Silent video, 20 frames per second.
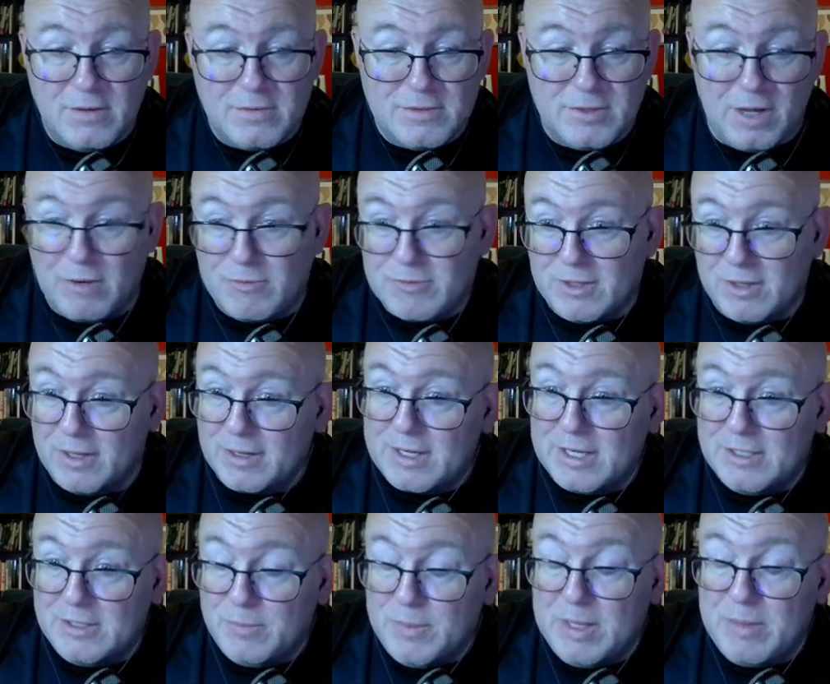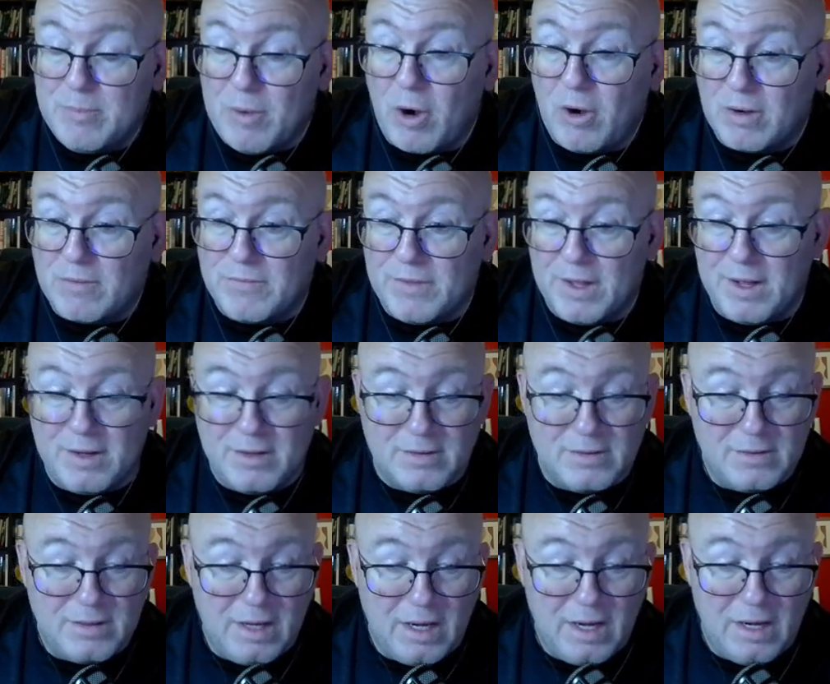So I was lucky to be part of that.
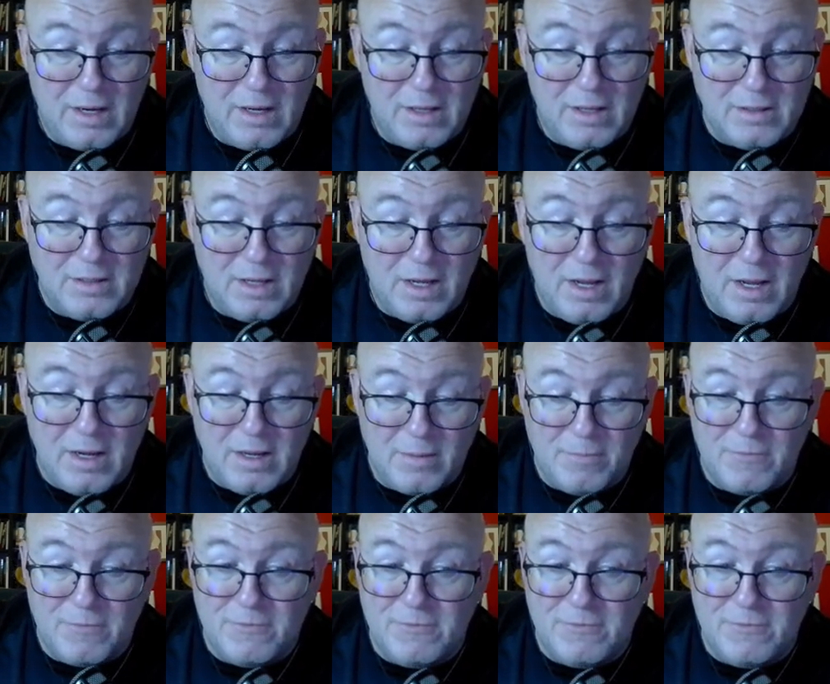And I am